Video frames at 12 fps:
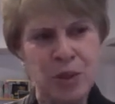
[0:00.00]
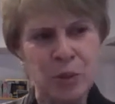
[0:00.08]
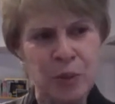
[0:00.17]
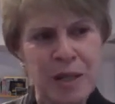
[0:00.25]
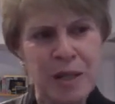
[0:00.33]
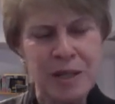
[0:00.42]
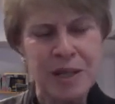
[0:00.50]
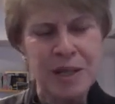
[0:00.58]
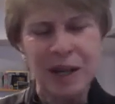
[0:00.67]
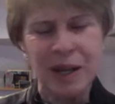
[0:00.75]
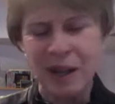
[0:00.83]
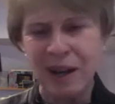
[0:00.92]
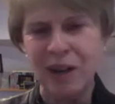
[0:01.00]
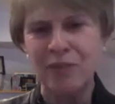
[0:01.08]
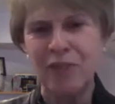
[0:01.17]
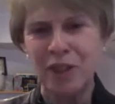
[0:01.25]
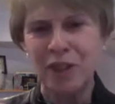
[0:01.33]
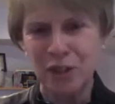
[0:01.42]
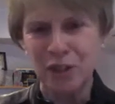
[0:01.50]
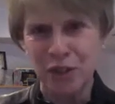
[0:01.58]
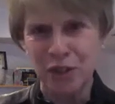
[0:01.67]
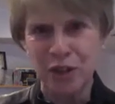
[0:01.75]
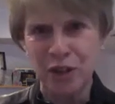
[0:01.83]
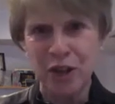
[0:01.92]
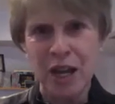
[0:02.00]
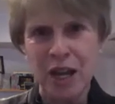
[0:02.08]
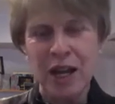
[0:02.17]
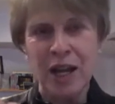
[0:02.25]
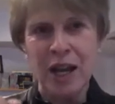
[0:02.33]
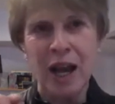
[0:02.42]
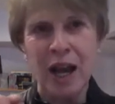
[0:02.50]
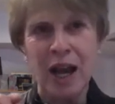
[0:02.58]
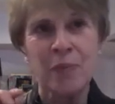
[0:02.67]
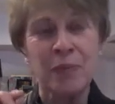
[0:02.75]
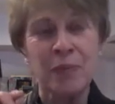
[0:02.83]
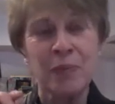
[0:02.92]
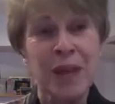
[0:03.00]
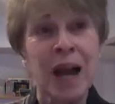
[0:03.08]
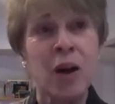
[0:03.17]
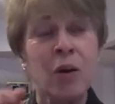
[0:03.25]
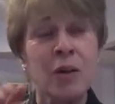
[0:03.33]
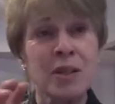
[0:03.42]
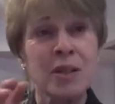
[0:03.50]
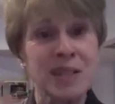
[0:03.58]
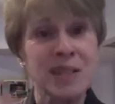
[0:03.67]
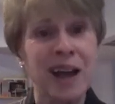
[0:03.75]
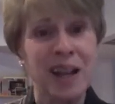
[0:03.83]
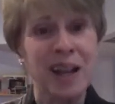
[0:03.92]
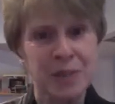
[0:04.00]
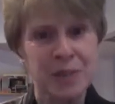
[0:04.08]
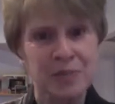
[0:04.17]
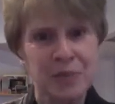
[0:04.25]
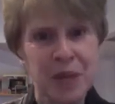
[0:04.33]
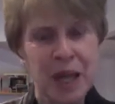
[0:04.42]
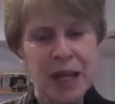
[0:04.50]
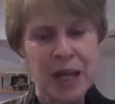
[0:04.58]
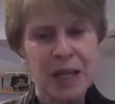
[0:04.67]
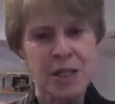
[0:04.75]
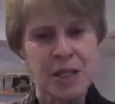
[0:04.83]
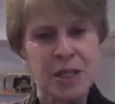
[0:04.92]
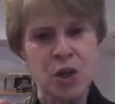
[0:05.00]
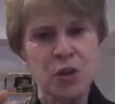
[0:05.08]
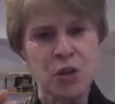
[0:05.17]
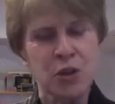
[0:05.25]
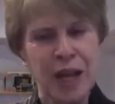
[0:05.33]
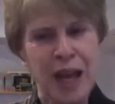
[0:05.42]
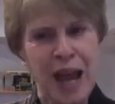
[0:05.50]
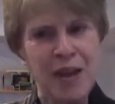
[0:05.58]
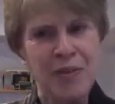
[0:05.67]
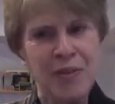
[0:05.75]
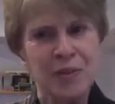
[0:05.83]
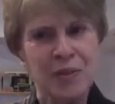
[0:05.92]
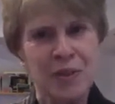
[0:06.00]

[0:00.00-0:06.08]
reasoning of the learner now solid? So do they have